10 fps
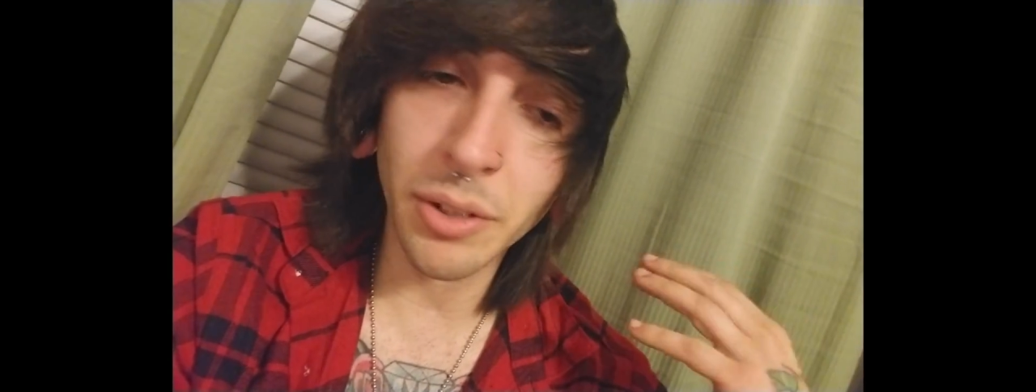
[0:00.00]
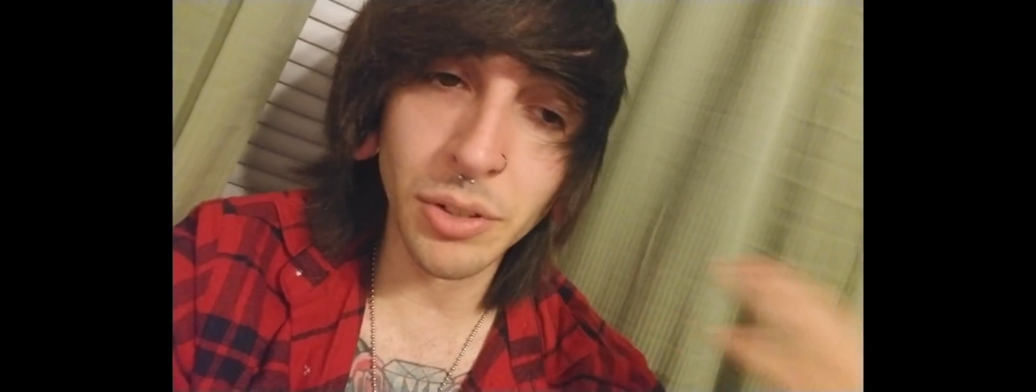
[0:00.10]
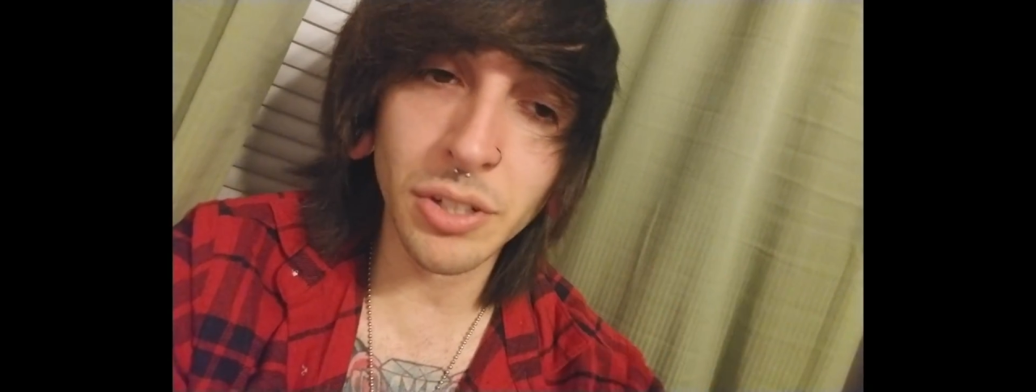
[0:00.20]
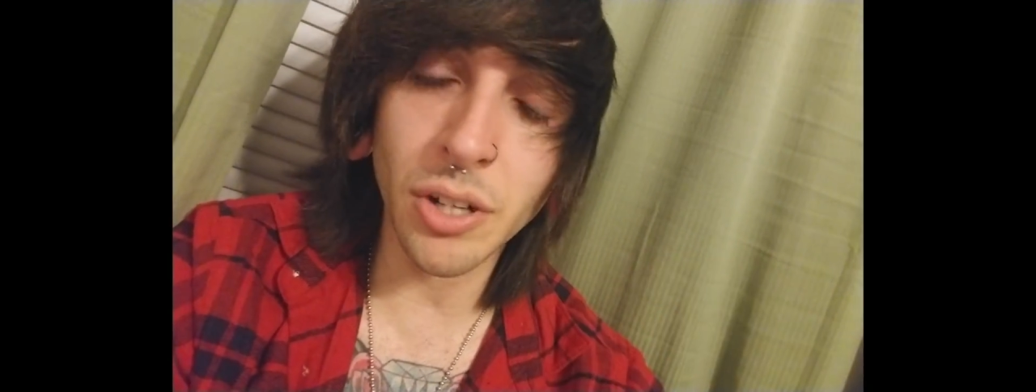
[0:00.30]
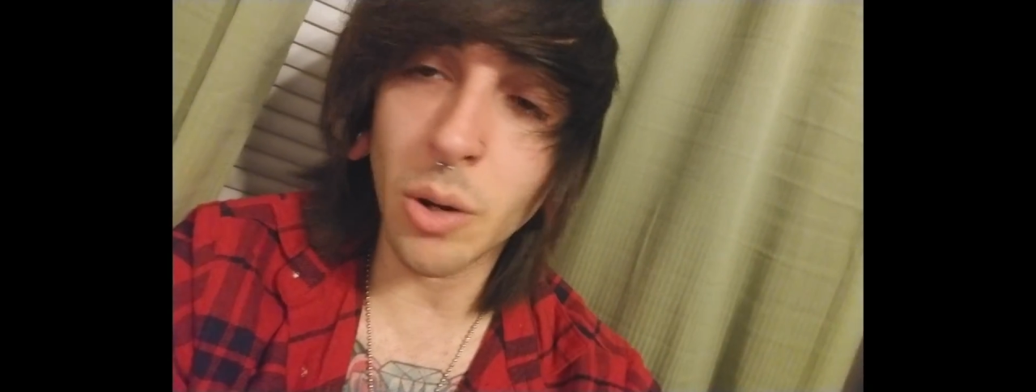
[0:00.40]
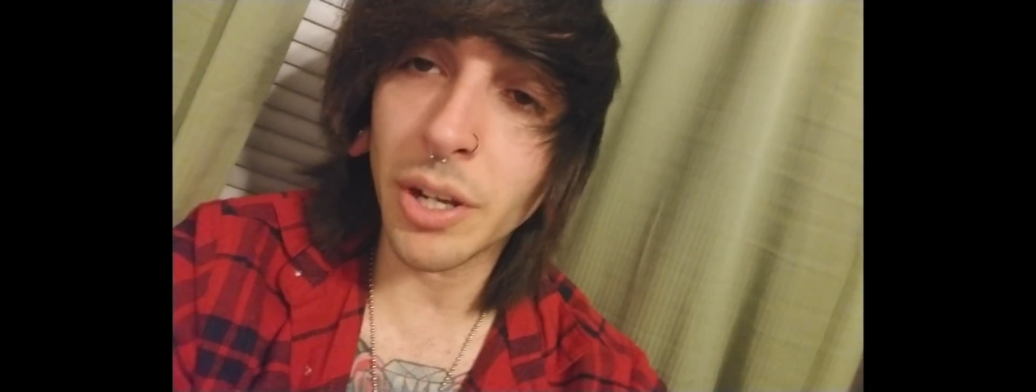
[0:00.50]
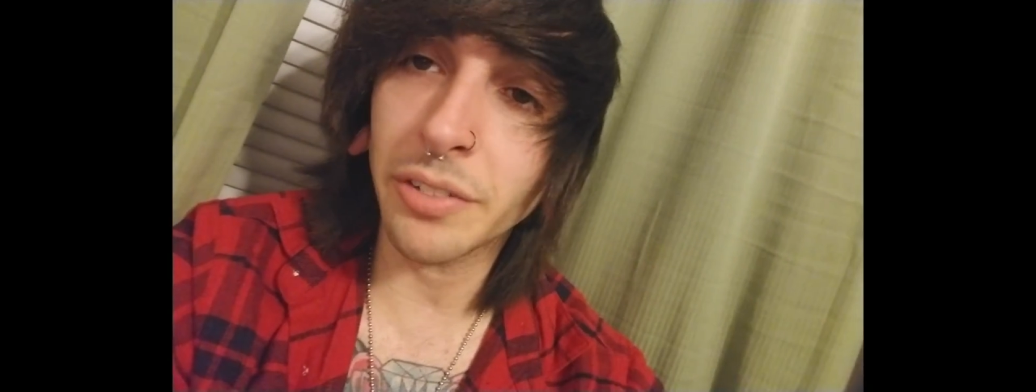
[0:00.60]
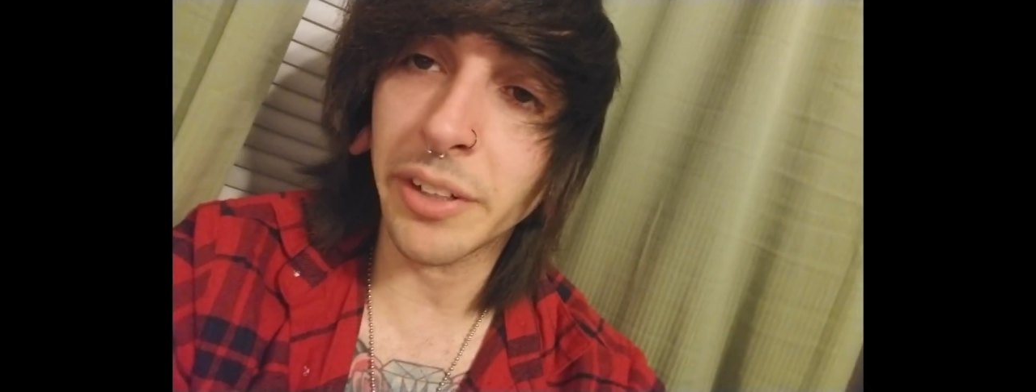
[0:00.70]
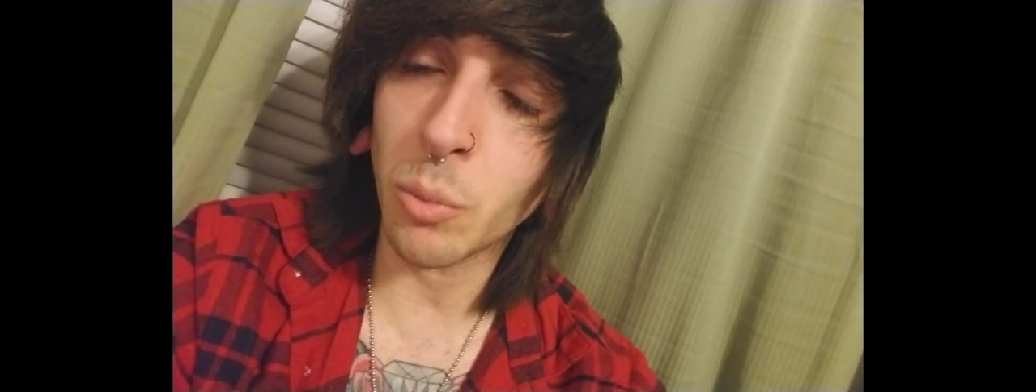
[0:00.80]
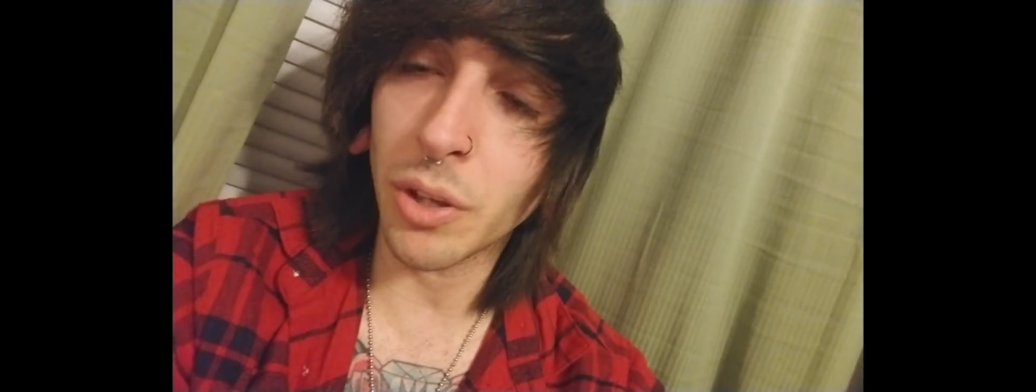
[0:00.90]
just go
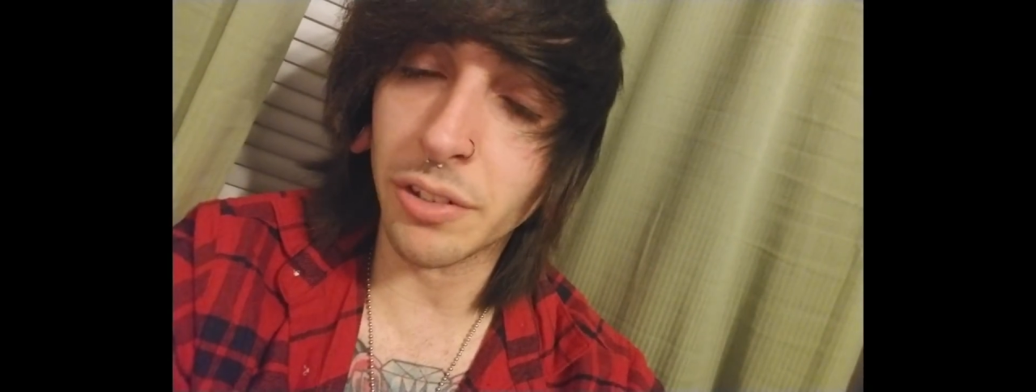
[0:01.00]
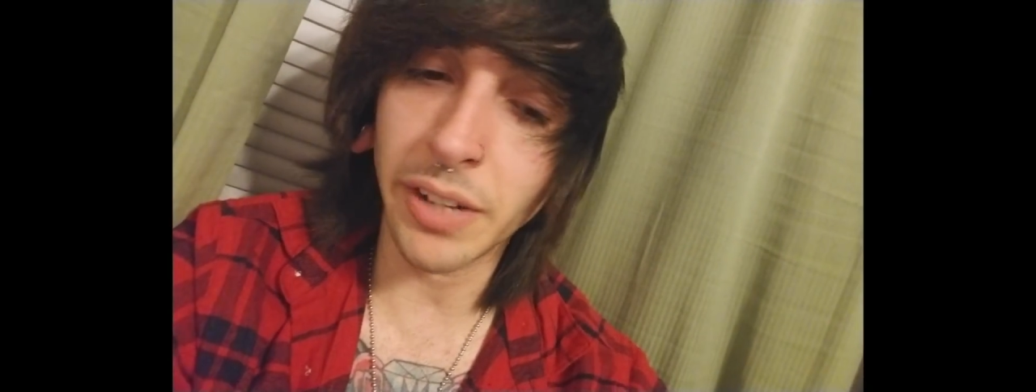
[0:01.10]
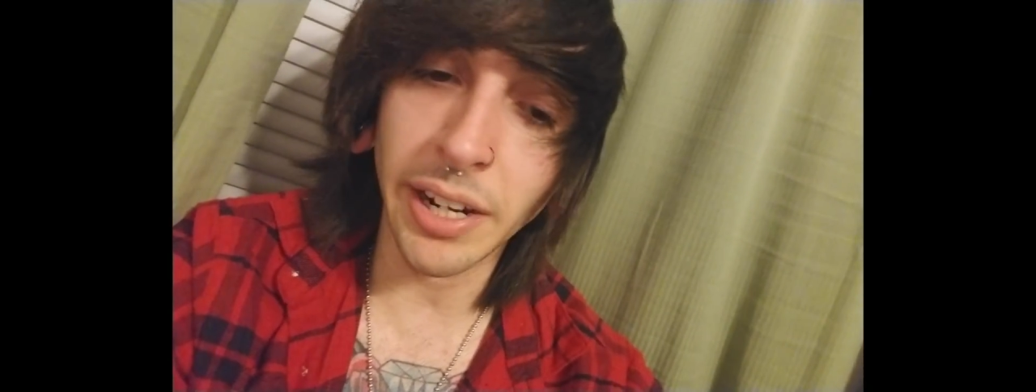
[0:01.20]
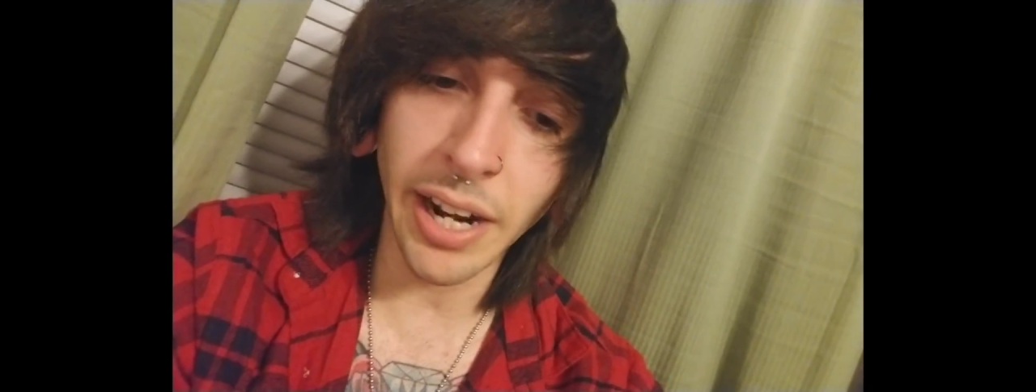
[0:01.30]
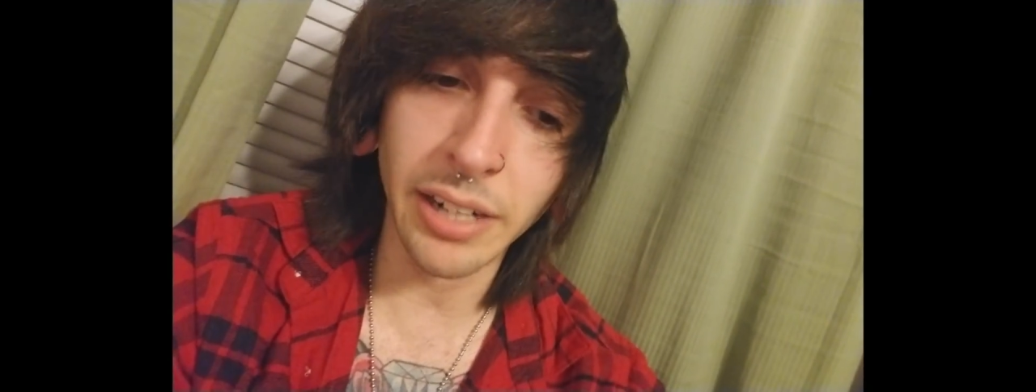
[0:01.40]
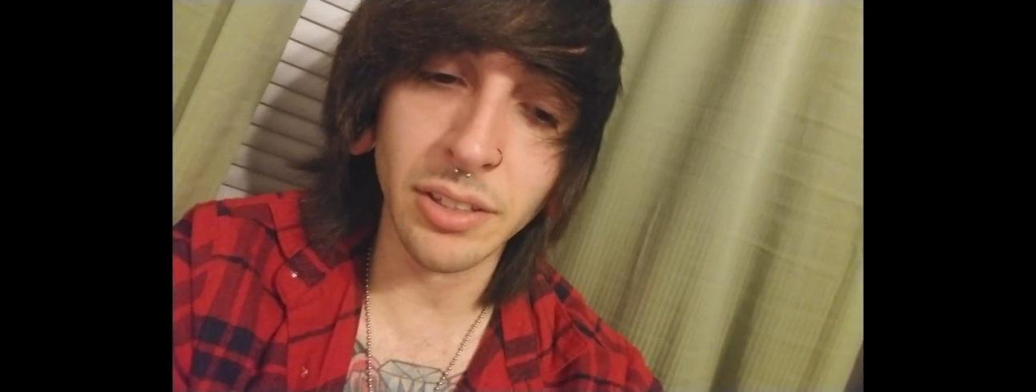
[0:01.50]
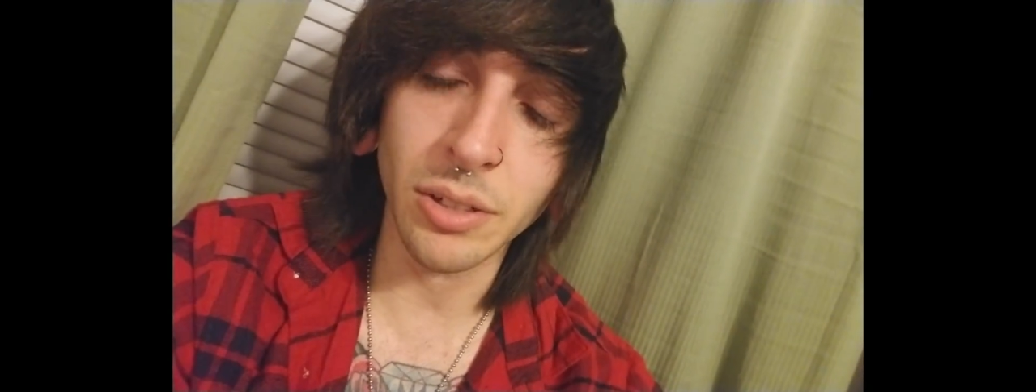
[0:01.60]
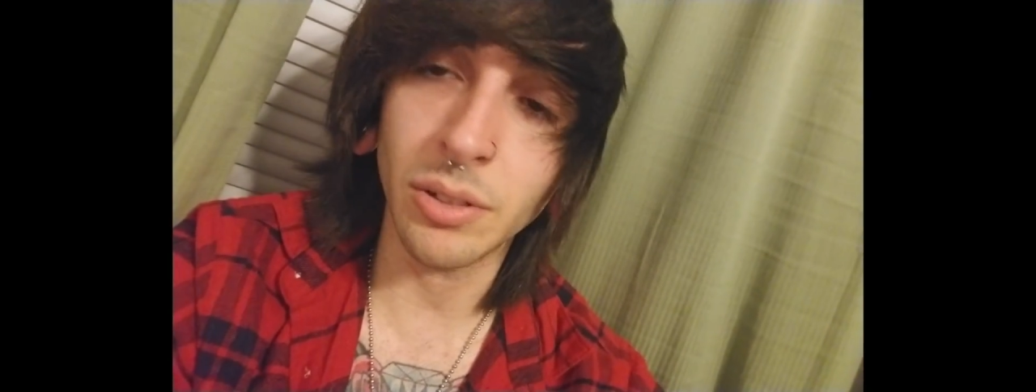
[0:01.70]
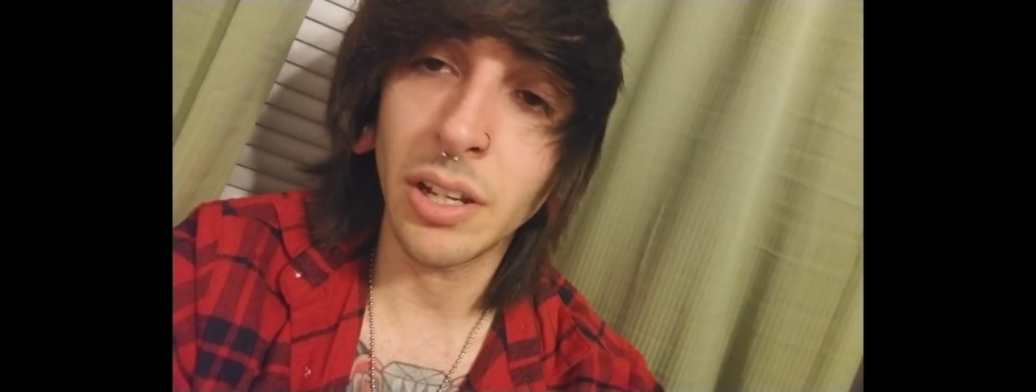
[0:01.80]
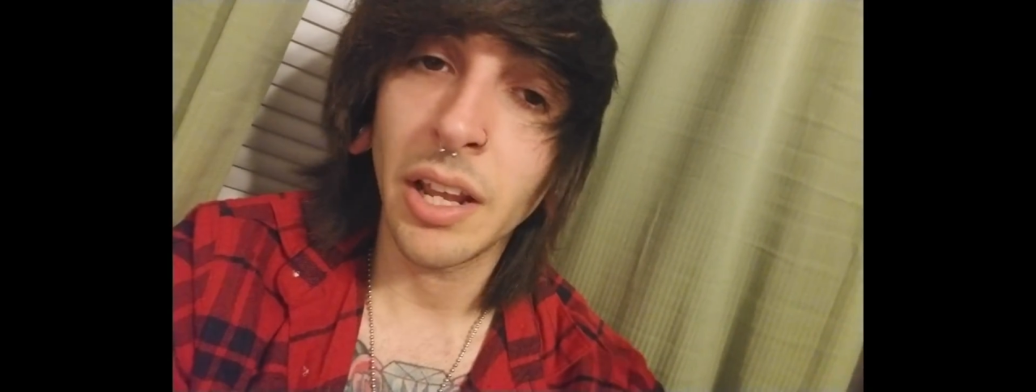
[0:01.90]
in with the right
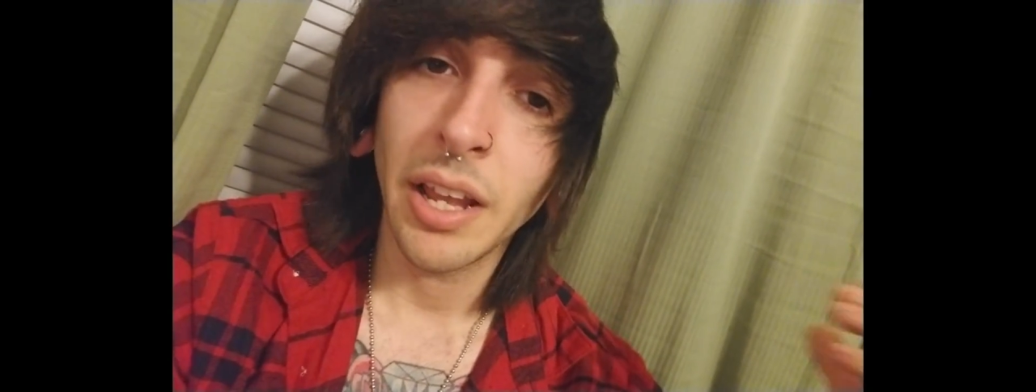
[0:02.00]
attitude